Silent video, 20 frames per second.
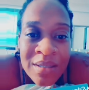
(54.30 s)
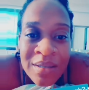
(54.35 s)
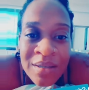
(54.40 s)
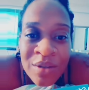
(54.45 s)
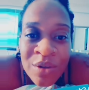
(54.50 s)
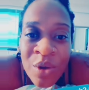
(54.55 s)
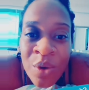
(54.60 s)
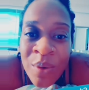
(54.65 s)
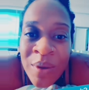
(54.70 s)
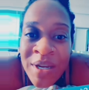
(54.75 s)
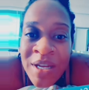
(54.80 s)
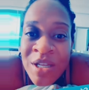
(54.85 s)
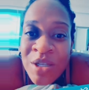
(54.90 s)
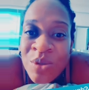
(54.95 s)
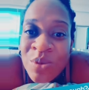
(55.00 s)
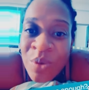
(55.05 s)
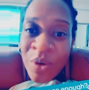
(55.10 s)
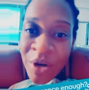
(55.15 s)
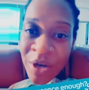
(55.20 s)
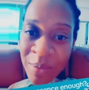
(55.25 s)
go in his
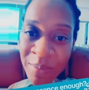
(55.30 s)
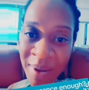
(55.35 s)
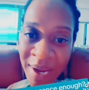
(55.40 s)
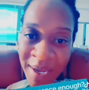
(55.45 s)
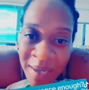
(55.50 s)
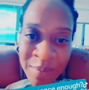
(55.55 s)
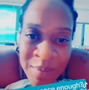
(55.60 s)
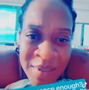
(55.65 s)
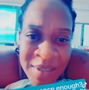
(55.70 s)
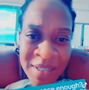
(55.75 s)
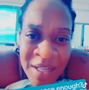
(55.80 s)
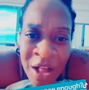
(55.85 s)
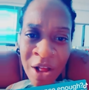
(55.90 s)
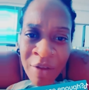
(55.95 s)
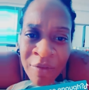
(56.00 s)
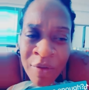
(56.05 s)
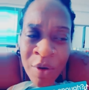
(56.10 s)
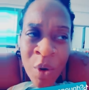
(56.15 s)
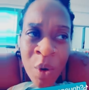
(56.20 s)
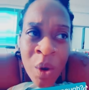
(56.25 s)
word by
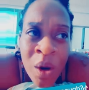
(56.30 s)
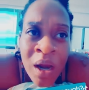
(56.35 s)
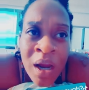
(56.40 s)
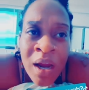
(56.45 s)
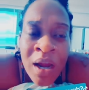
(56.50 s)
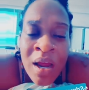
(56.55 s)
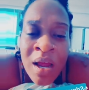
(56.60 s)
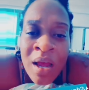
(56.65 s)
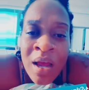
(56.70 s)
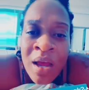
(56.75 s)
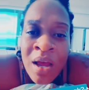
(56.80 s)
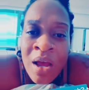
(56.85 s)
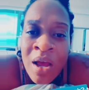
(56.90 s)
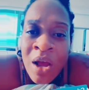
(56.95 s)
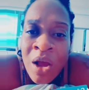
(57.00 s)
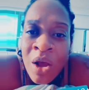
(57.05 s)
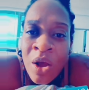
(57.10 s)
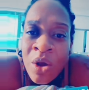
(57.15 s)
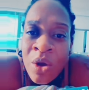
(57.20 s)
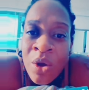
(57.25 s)
himself, or
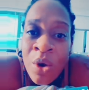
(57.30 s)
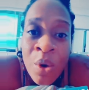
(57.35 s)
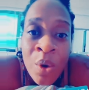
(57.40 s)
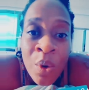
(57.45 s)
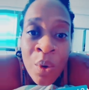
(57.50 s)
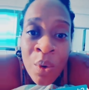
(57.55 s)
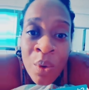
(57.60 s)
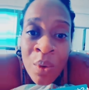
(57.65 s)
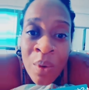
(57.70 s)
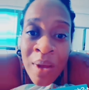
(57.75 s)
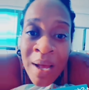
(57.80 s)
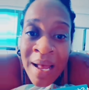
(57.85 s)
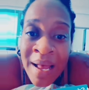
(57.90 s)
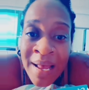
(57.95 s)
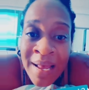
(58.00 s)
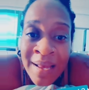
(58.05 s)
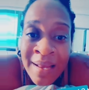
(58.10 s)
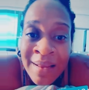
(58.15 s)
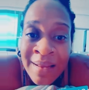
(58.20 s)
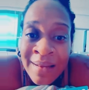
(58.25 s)
go
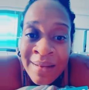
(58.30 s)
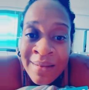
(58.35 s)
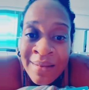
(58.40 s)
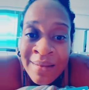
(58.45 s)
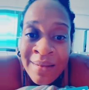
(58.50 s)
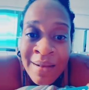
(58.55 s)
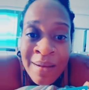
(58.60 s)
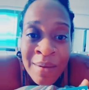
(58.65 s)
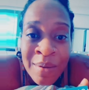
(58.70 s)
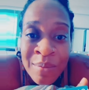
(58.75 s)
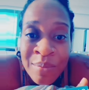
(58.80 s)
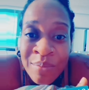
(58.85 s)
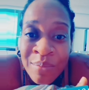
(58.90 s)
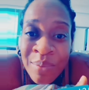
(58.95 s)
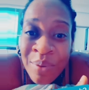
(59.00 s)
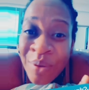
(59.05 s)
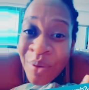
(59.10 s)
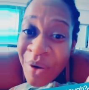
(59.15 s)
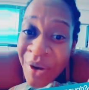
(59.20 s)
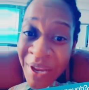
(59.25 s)
and
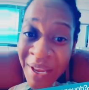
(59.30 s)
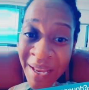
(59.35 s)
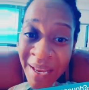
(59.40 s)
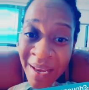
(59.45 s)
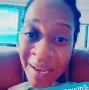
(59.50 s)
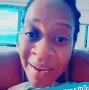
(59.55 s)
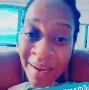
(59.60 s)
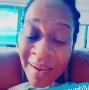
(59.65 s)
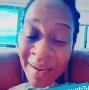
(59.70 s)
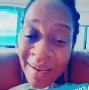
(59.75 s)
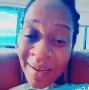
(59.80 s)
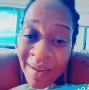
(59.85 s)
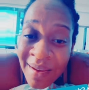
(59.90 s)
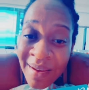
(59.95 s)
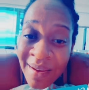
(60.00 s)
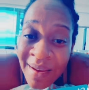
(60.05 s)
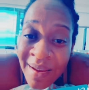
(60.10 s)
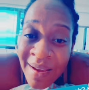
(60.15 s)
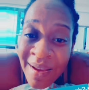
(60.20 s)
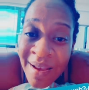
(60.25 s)
pray?
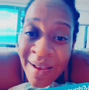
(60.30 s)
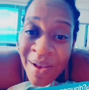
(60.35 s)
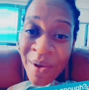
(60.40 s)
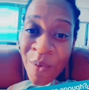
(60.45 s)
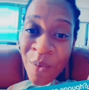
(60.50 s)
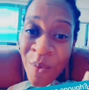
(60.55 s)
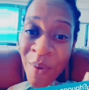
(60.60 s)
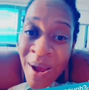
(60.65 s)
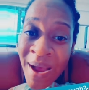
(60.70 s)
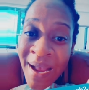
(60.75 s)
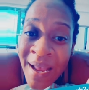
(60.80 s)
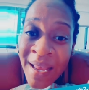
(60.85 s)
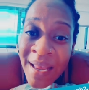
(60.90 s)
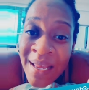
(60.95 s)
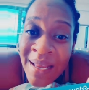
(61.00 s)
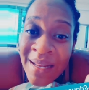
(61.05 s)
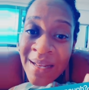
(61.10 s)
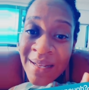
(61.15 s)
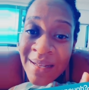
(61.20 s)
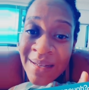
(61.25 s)

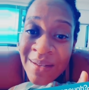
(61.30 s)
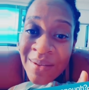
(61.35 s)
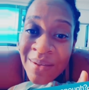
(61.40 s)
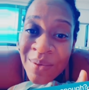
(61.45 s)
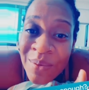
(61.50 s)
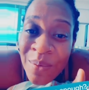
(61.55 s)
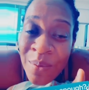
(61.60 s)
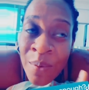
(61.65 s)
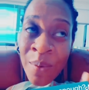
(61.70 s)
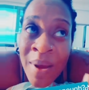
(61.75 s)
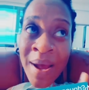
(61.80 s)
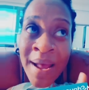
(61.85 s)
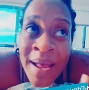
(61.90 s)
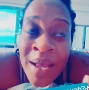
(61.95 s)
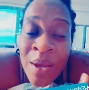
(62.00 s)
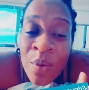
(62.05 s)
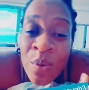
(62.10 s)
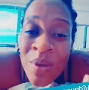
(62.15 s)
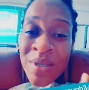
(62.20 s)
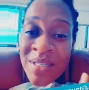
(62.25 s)
Why
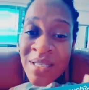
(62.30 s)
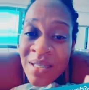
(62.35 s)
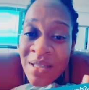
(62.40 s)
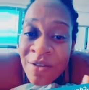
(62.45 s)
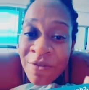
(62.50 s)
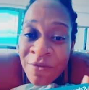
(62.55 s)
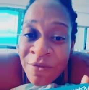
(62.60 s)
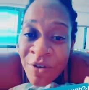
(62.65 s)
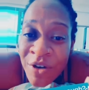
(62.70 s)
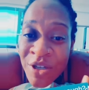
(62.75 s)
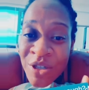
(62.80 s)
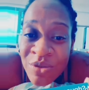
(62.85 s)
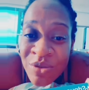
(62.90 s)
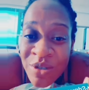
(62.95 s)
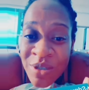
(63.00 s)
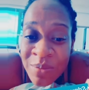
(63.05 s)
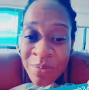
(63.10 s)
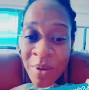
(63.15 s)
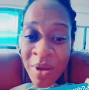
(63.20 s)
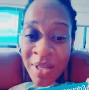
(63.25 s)
was it the first
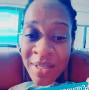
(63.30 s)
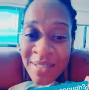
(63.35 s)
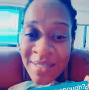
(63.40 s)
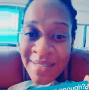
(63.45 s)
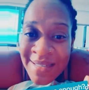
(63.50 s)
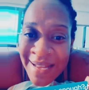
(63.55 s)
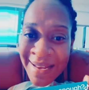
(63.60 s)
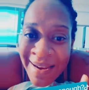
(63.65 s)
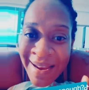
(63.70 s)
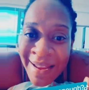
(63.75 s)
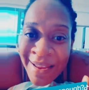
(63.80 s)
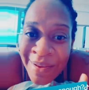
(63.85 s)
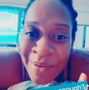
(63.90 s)
response that I